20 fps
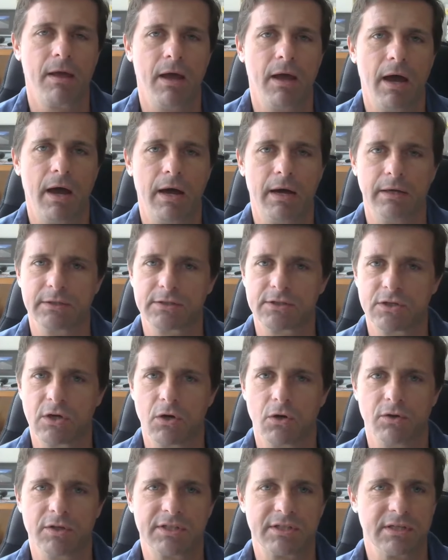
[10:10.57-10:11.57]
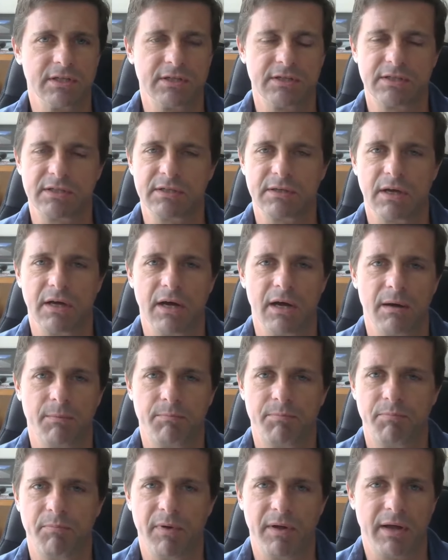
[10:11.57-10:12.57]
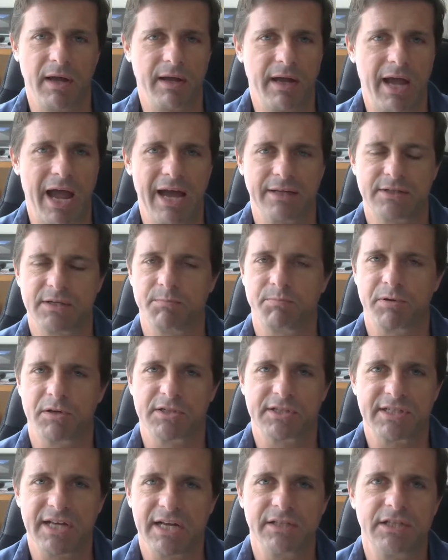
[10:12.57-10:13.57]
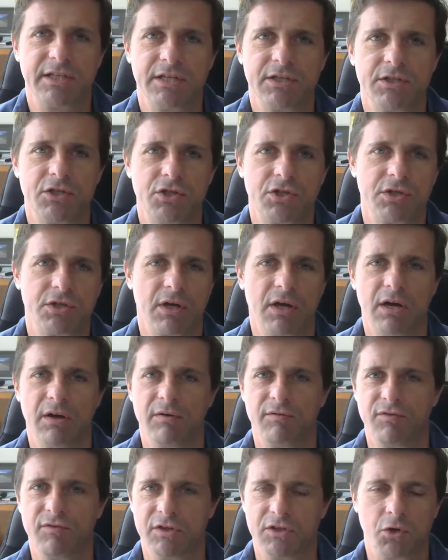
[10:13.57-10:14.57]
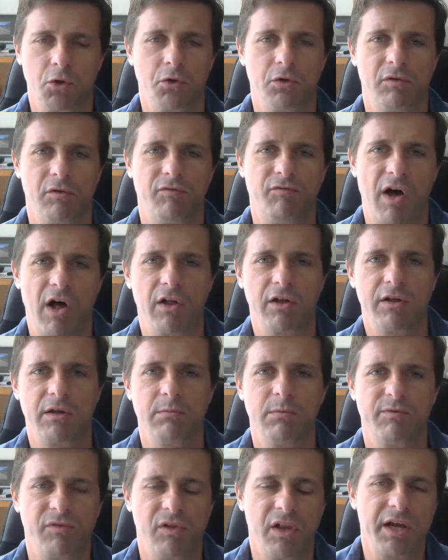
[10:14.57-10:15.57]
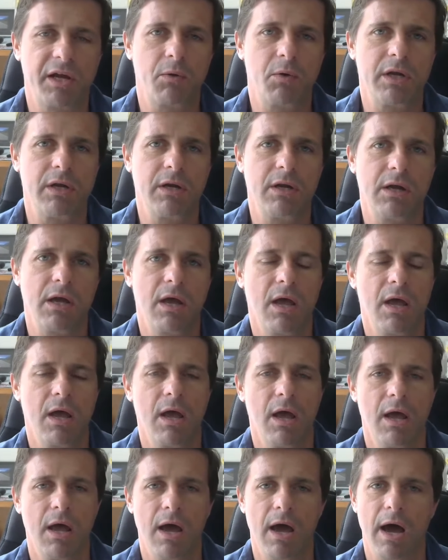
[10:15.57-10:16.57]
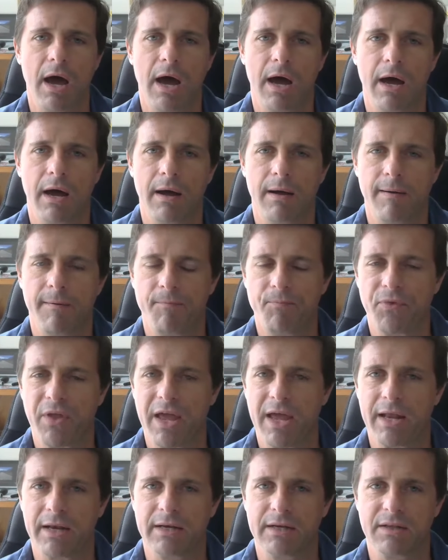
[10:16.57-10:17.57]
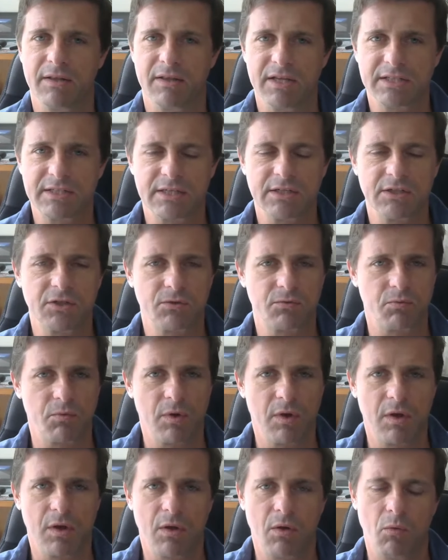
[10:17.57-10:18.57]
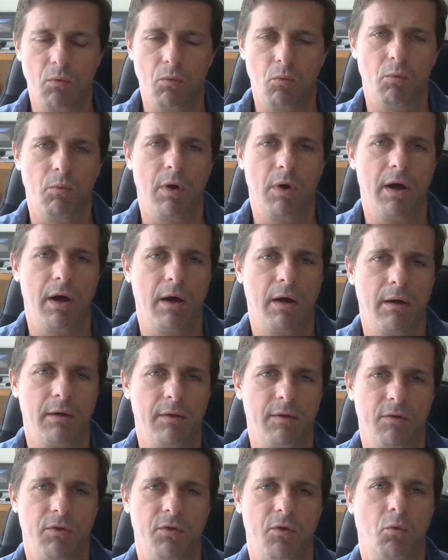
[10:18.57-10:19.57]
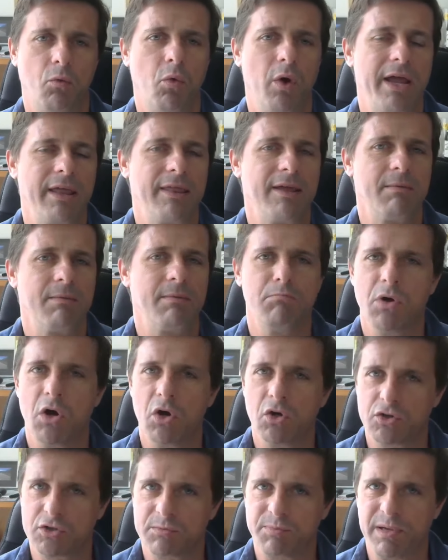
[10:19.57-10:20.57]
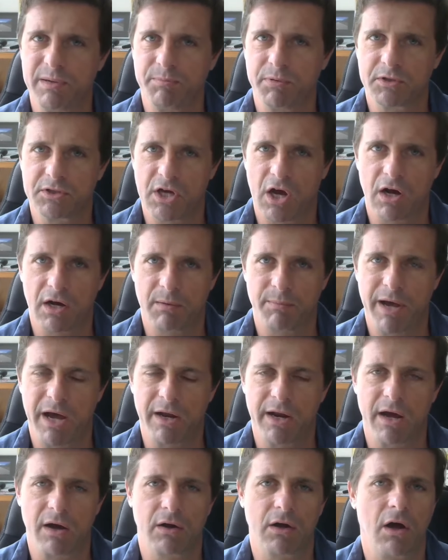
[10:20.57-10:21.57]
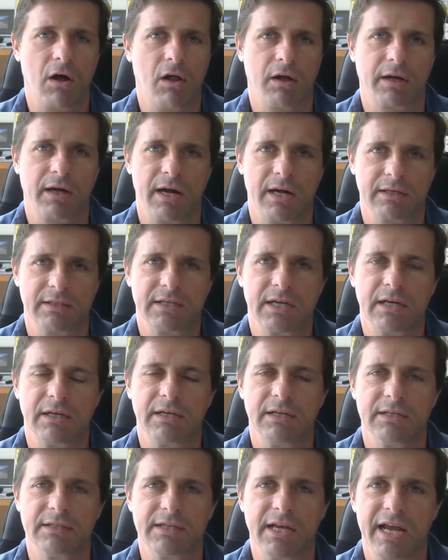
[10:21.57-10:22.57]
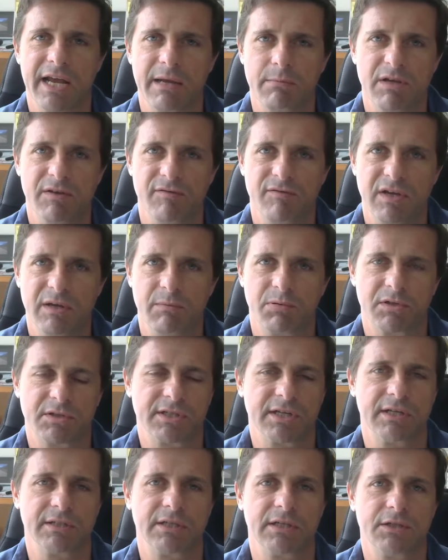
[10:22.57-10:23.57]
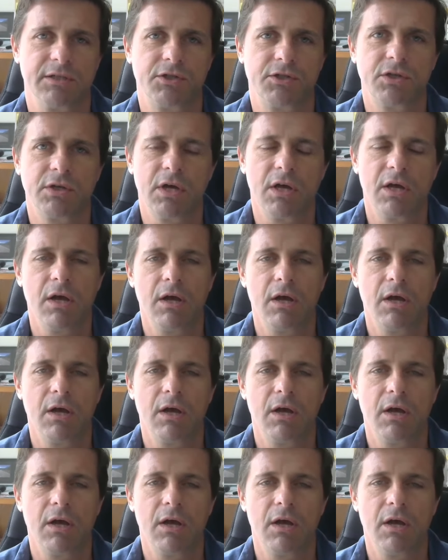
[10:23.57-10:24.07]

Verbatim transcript: Uh, so this is uh, as a percentage of the total volume of liquid uh, and this is uh, the way that most people talk about alcoholic content is ABV percentage.